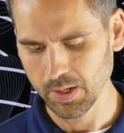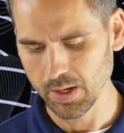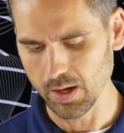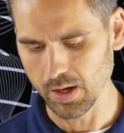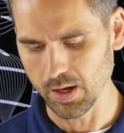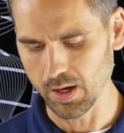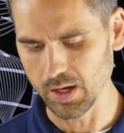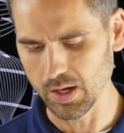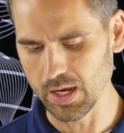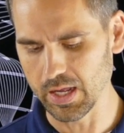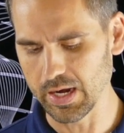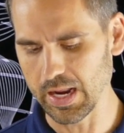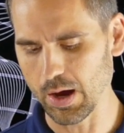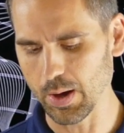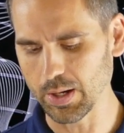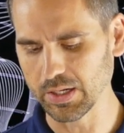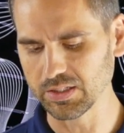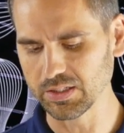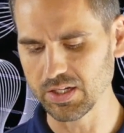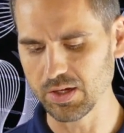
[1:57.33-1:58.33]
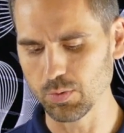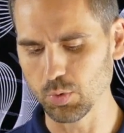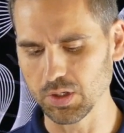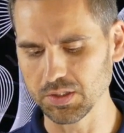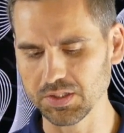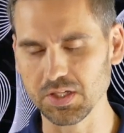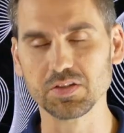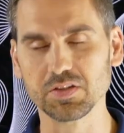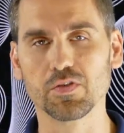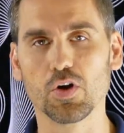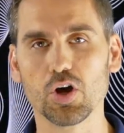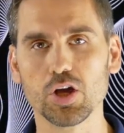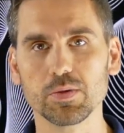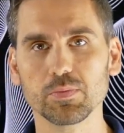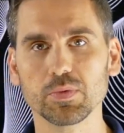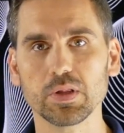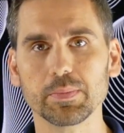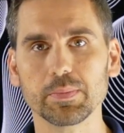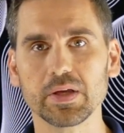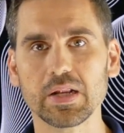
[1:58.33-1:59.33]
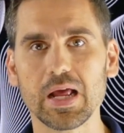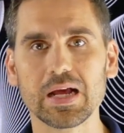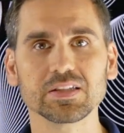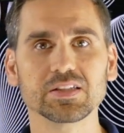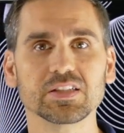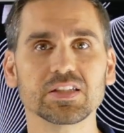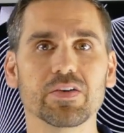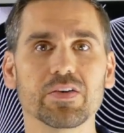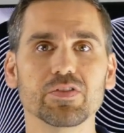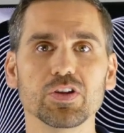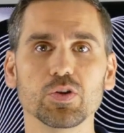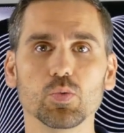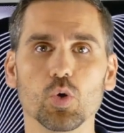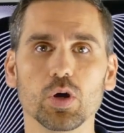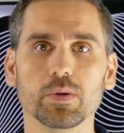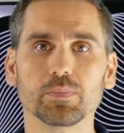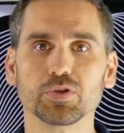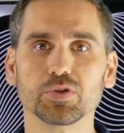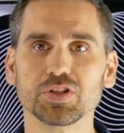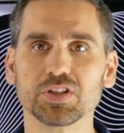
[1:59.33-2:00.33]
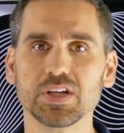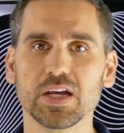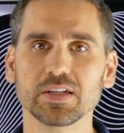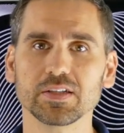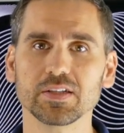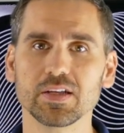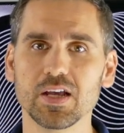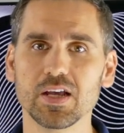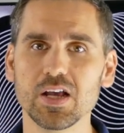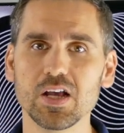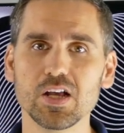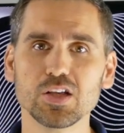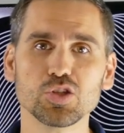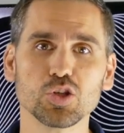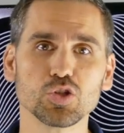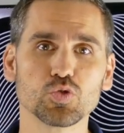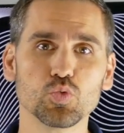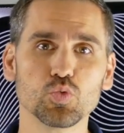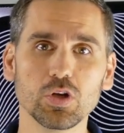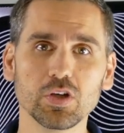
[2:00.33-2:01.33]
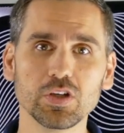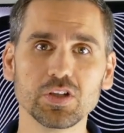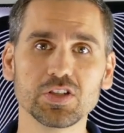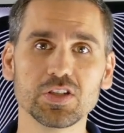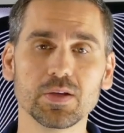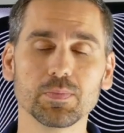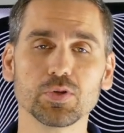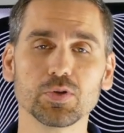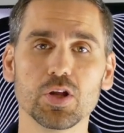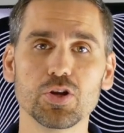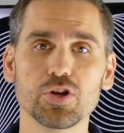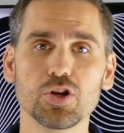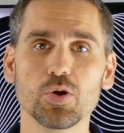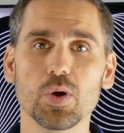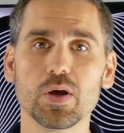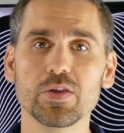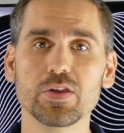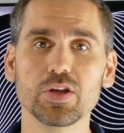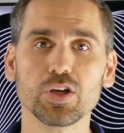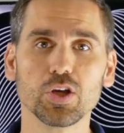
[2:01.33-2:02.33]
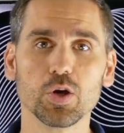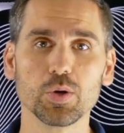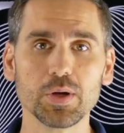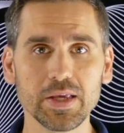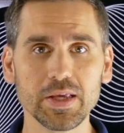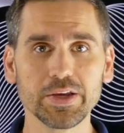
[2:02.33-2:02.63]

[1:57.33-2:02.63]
And now I can see where it says volume limit at 71%. So it's really simple to do, and then you can go to